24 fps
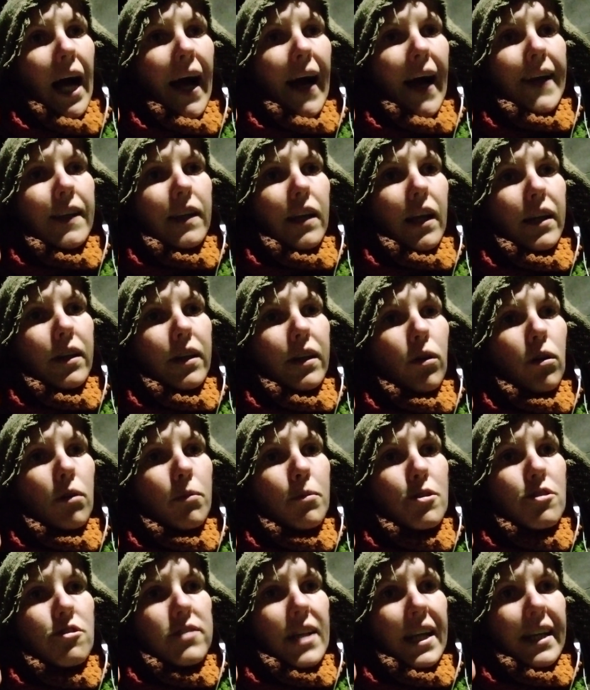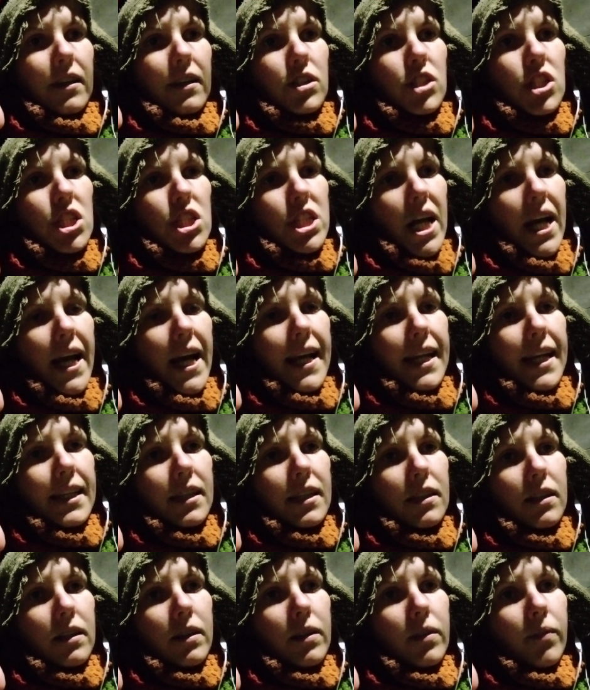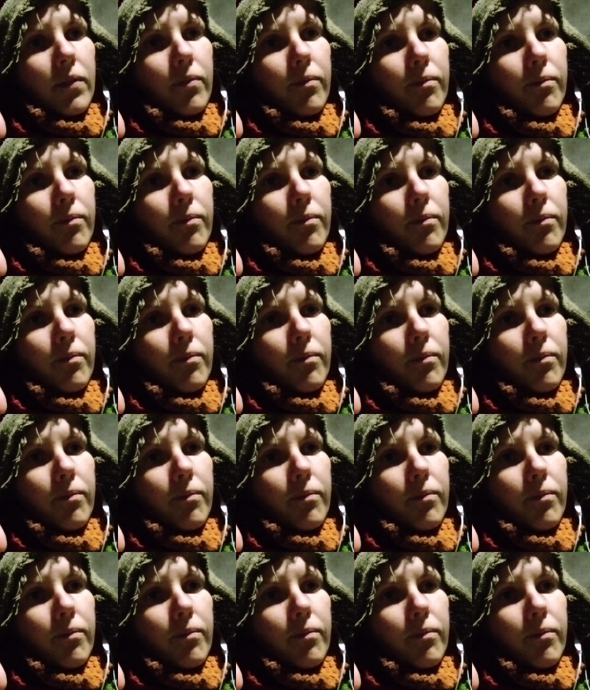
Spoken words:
and like almost like a jail,